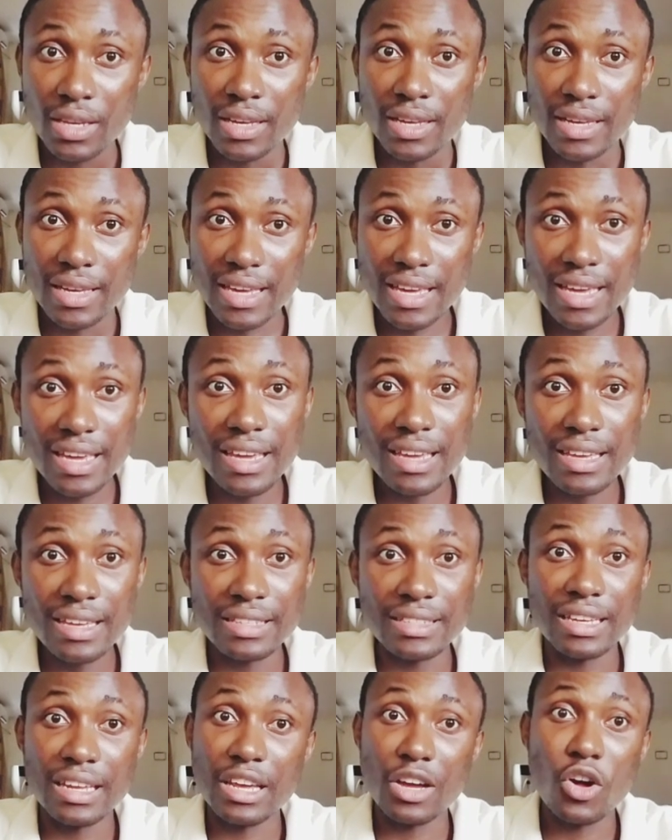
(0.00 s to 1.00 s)
he
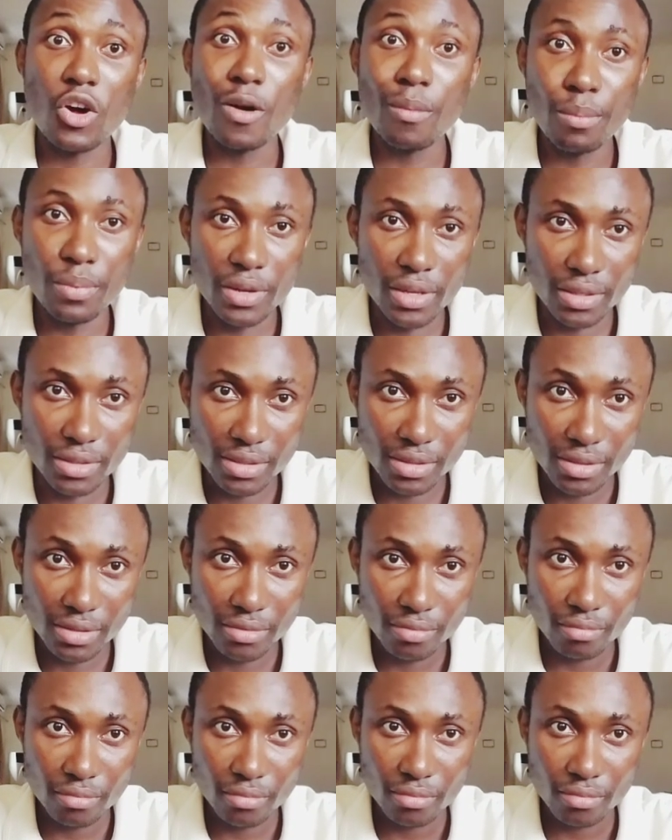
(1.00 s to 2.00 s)
is an accomplice.
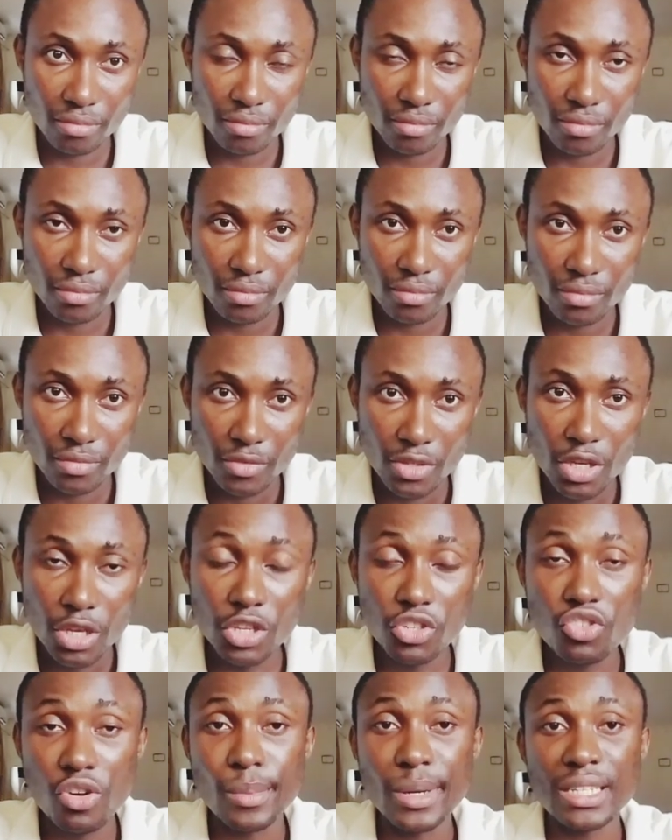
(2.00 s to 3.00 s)

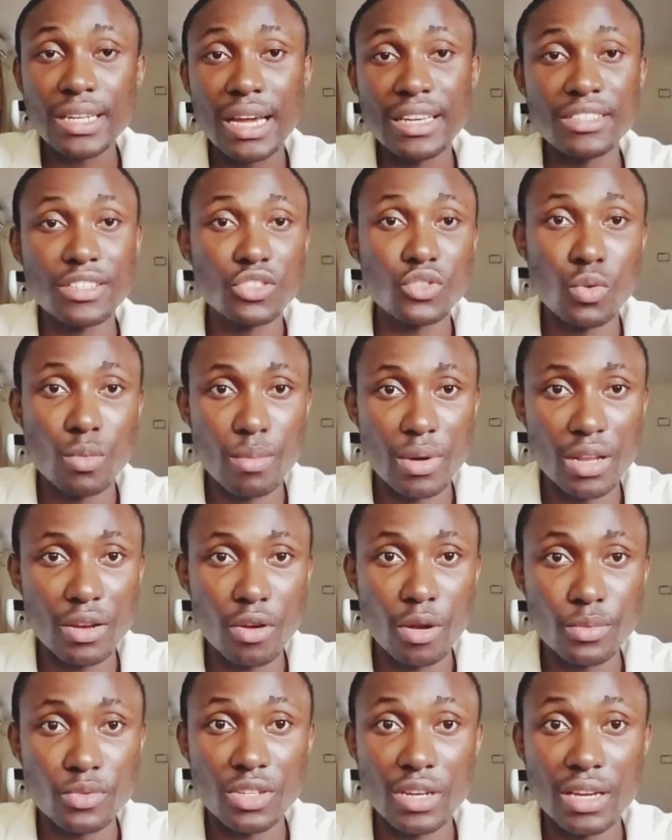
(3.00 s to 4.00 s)
He traumatized this woman
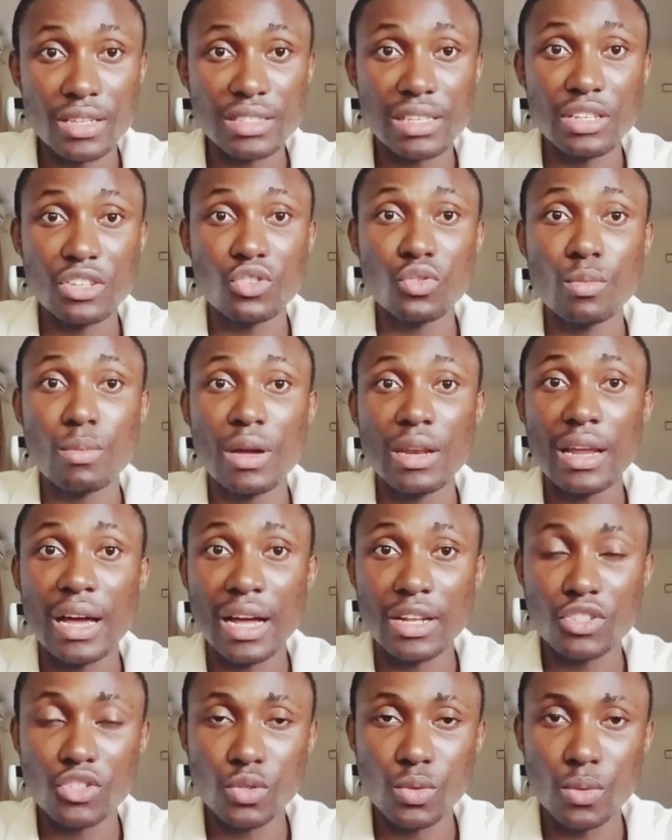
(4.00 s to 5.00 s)
up to the extent this woman
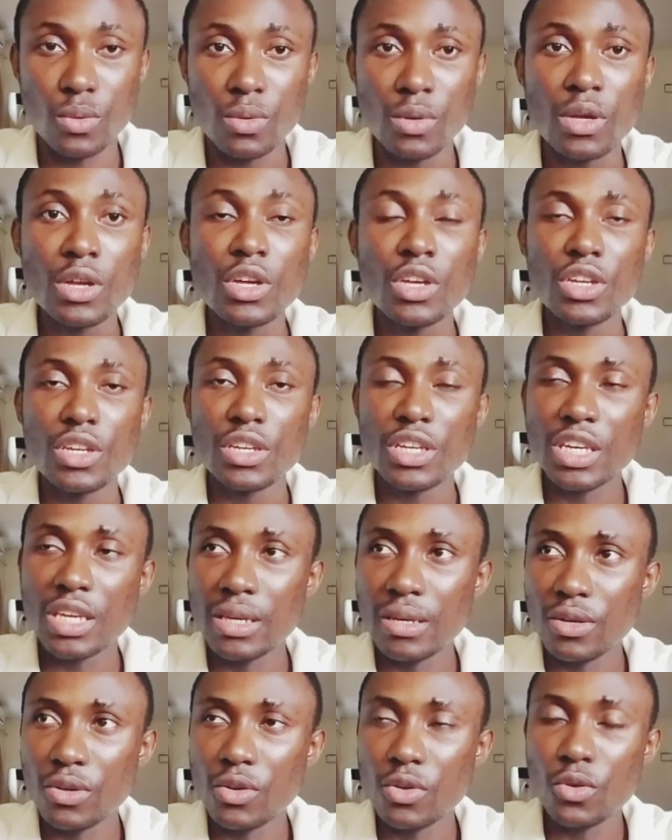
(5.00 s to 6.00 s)
had to
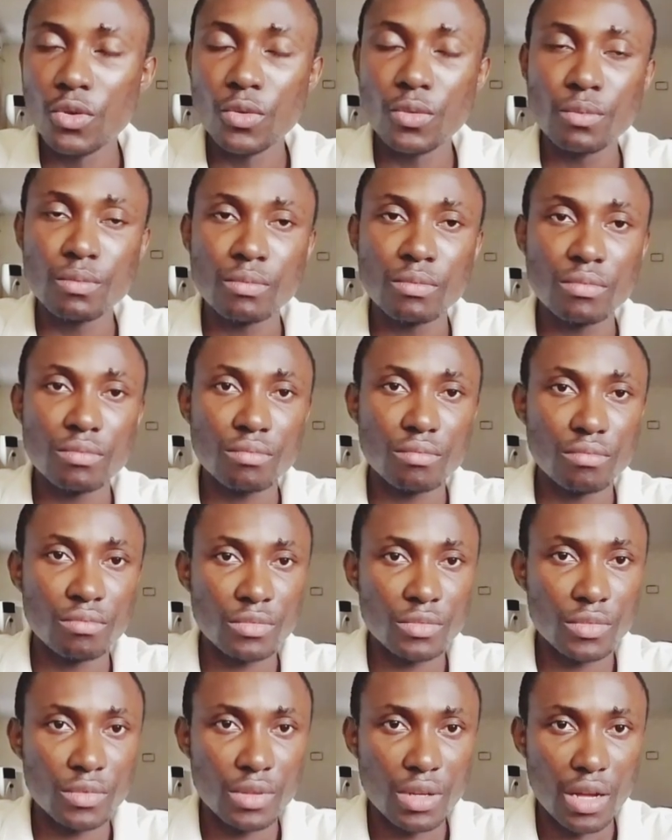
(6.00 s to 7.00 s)
kill
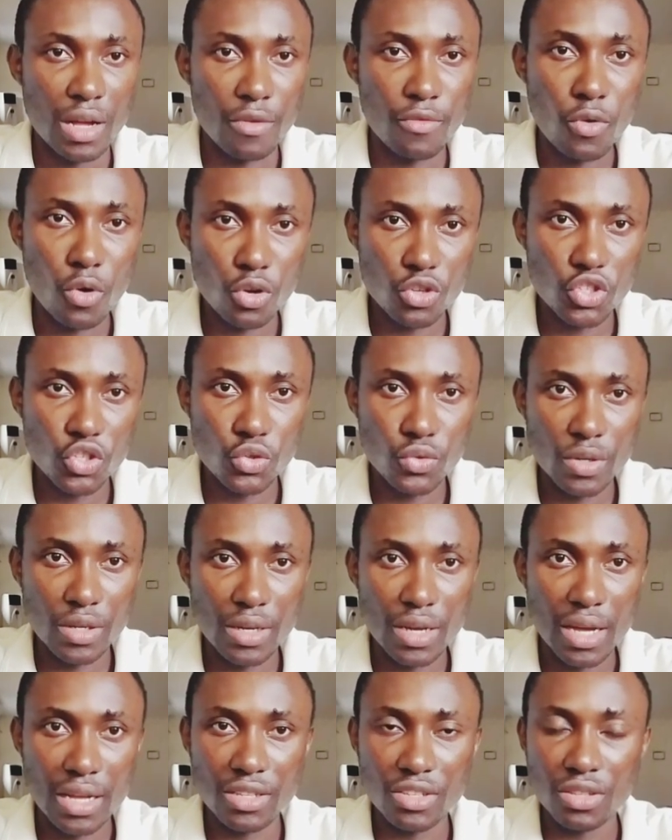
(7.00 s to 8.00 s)
her four
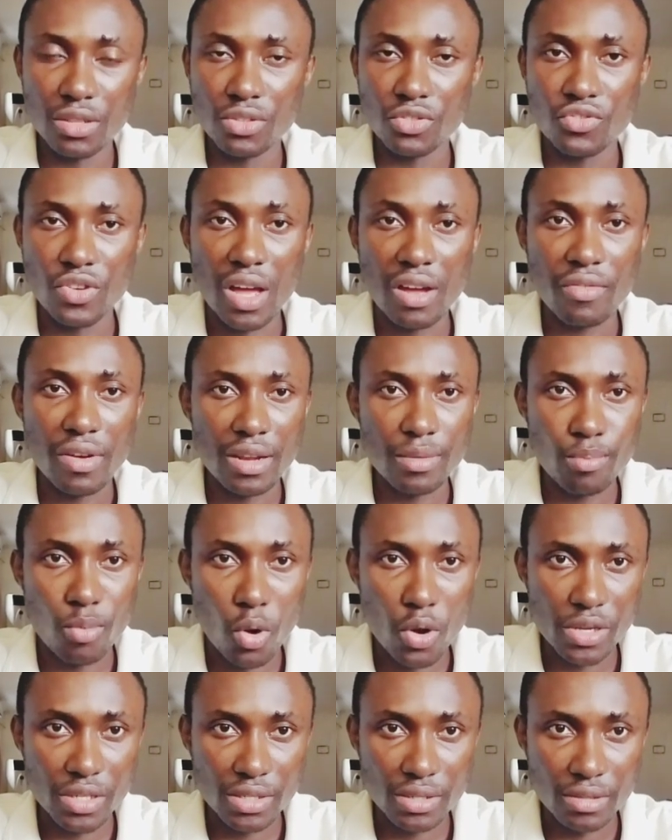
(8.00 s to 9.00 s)
children and drank rat
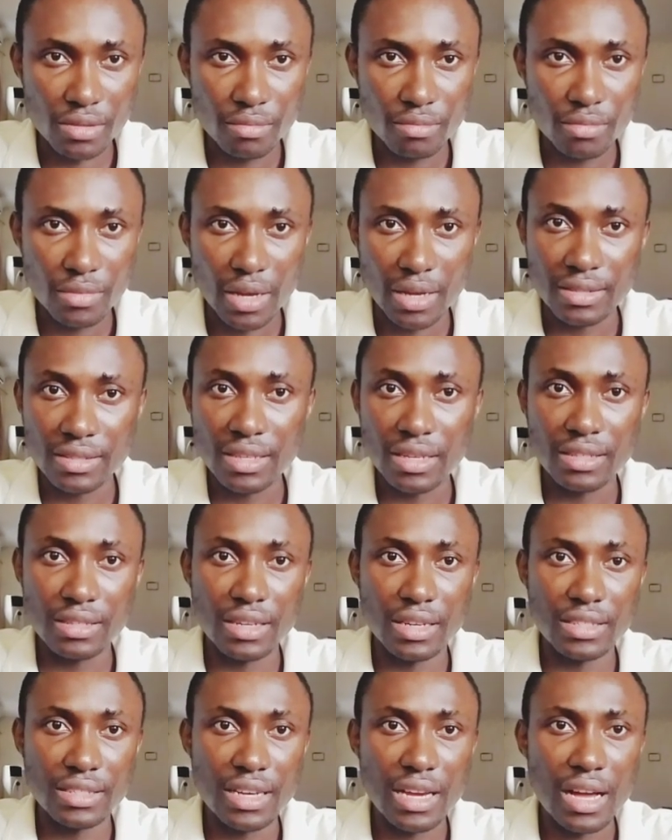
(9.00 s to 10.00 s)
poison and set
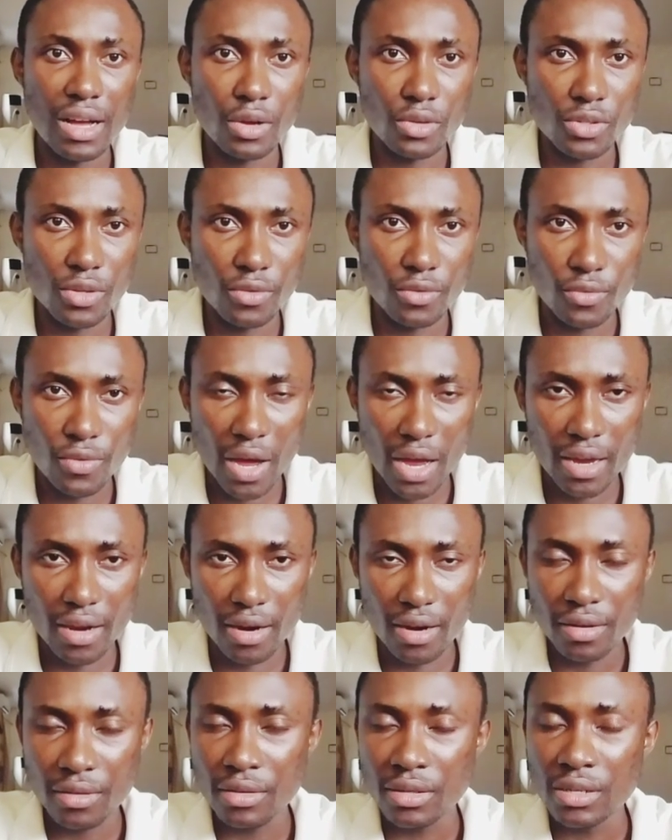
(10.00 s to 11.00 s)
their entire house on fire.